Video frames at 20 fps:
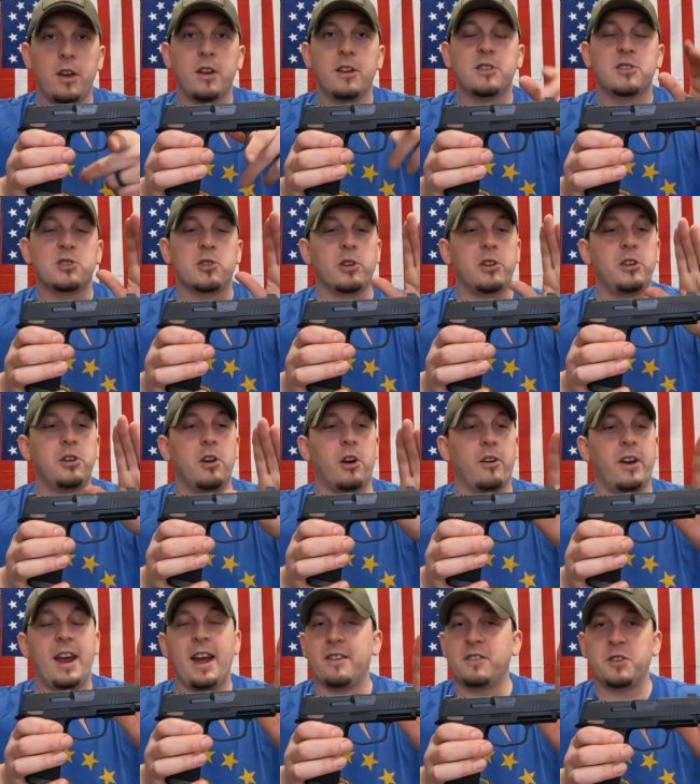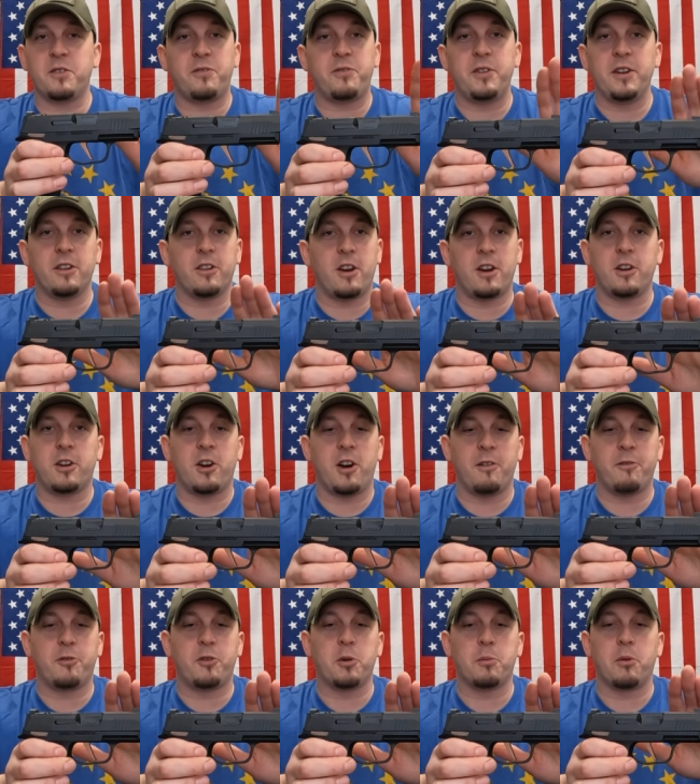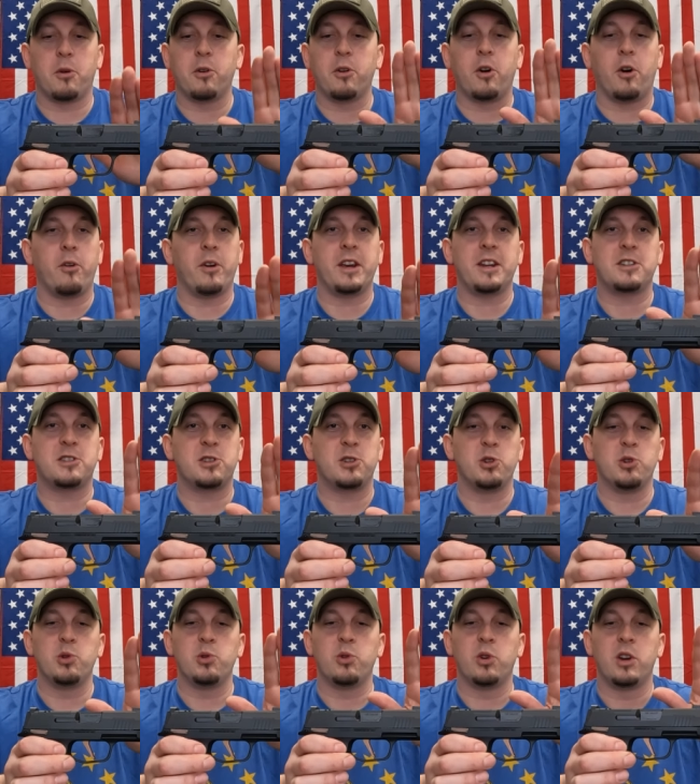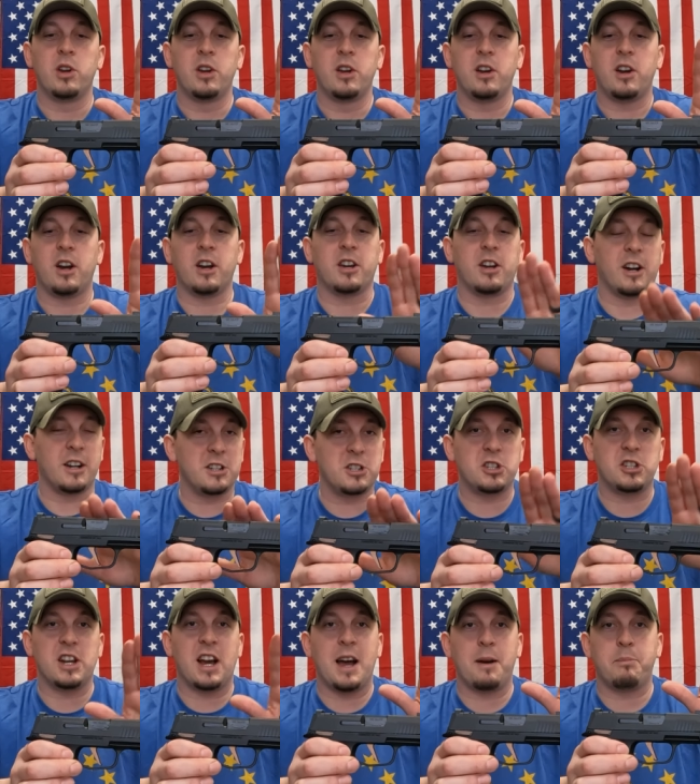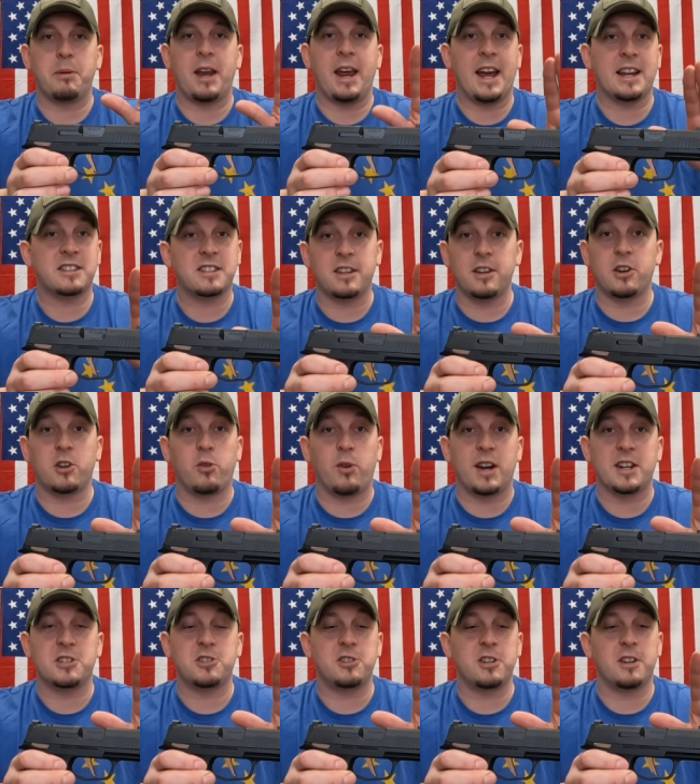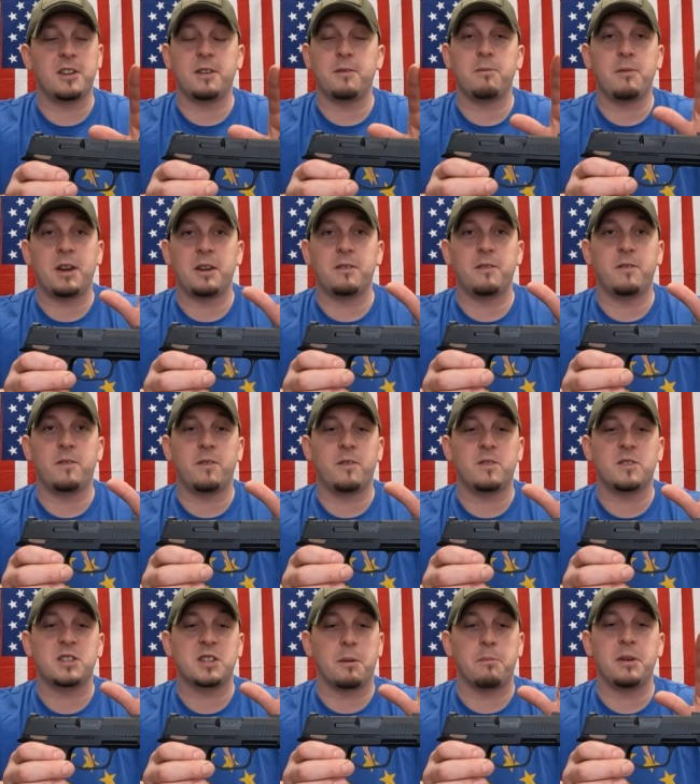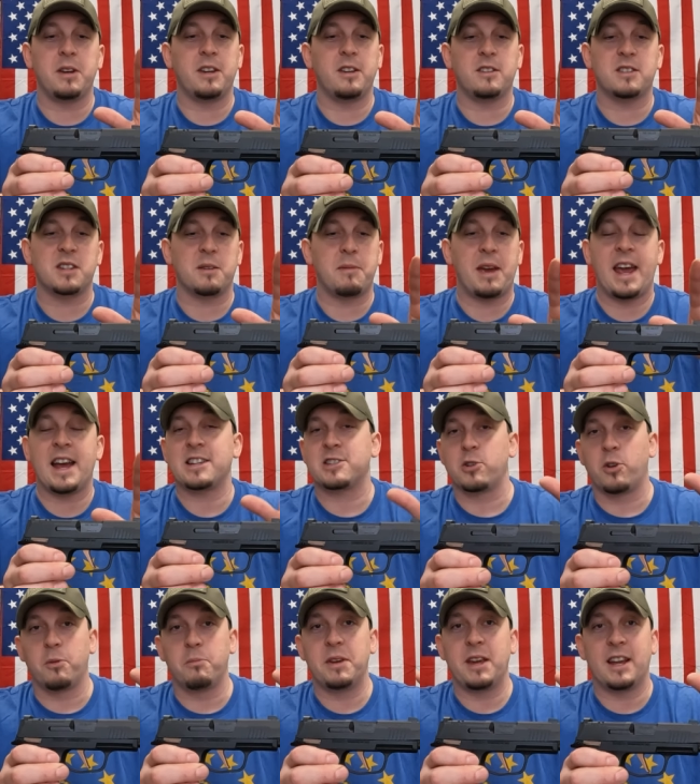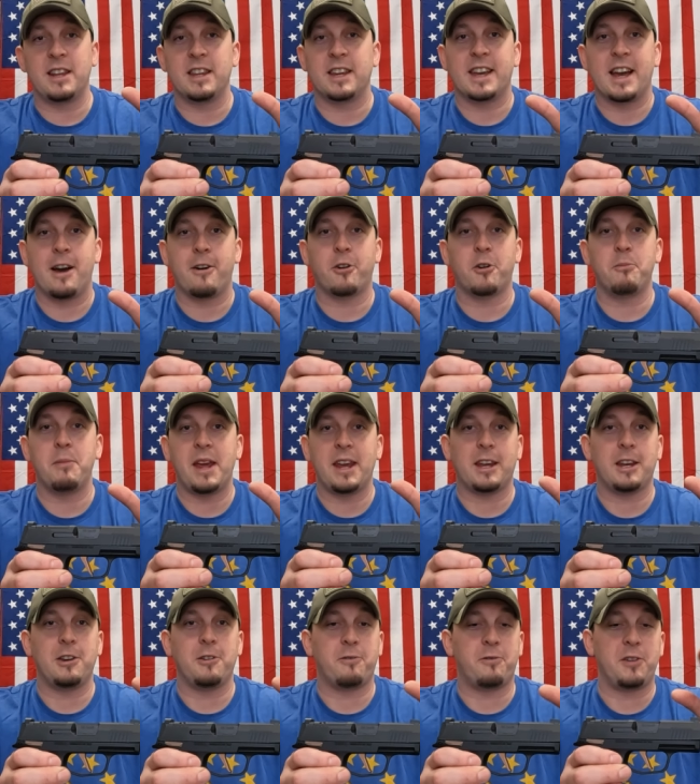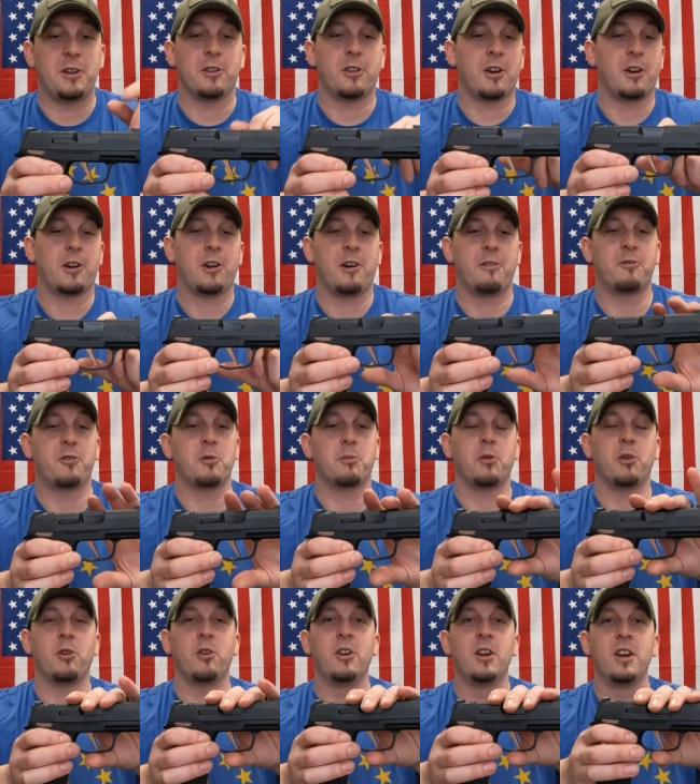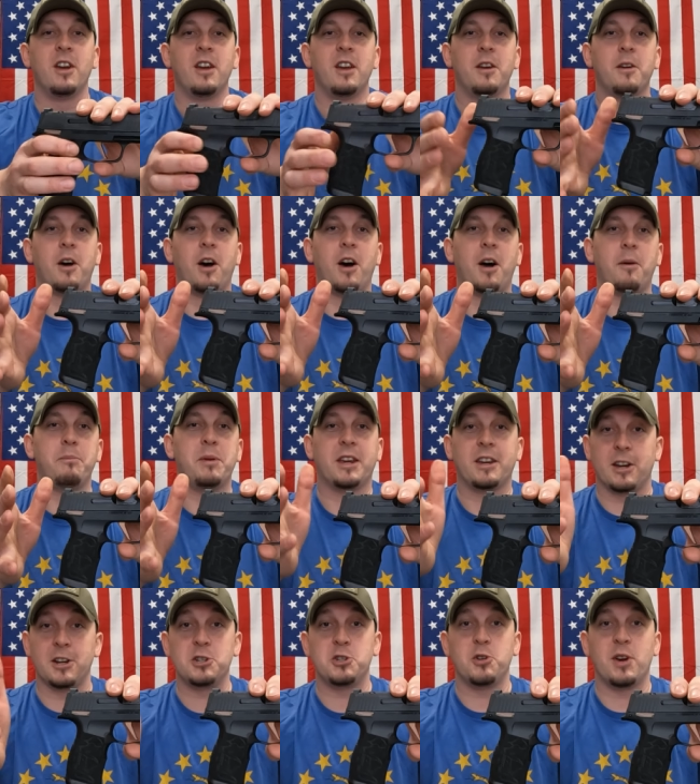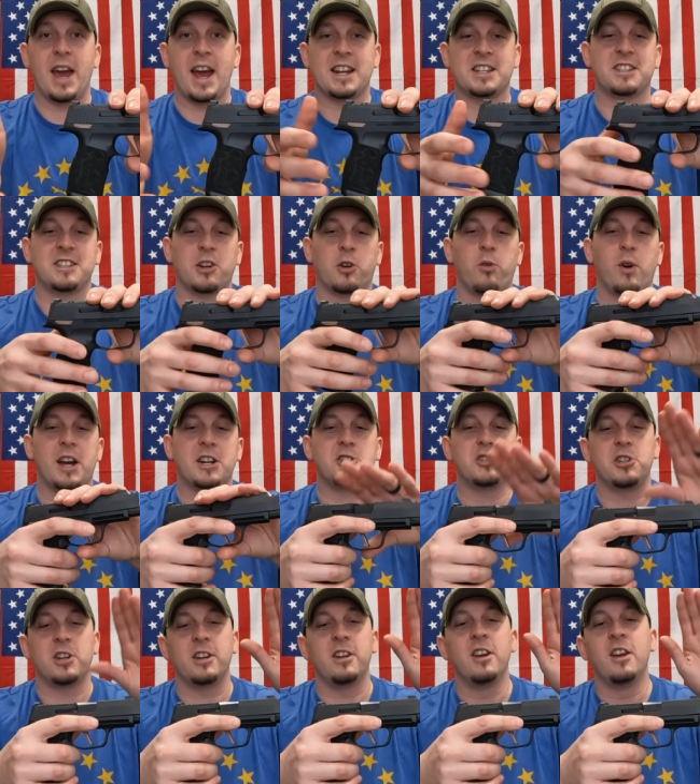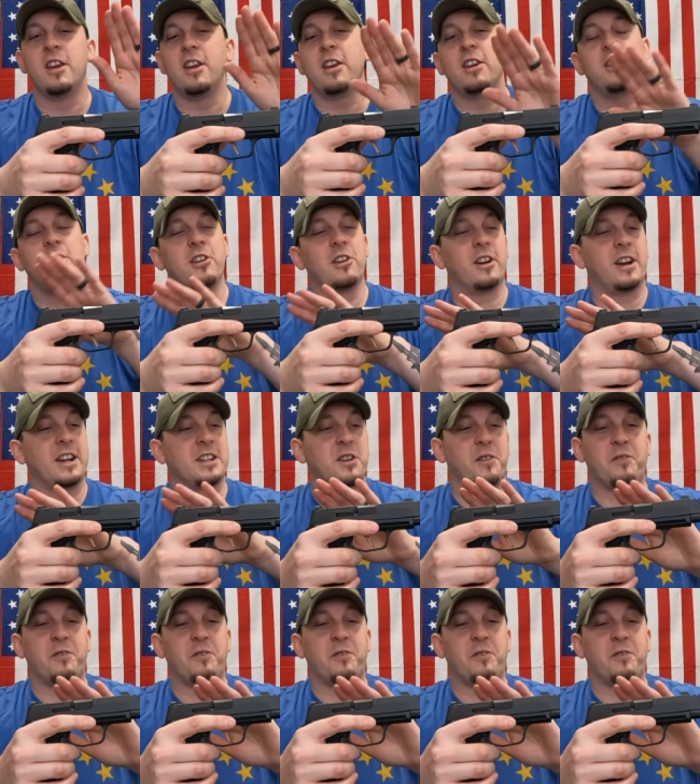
So you don't have to feel uncomfortable going to a gun shop and asking a question and, and somebody some asshole behind the counter making you feel uncomfortable uh, because you asked a question you don't have to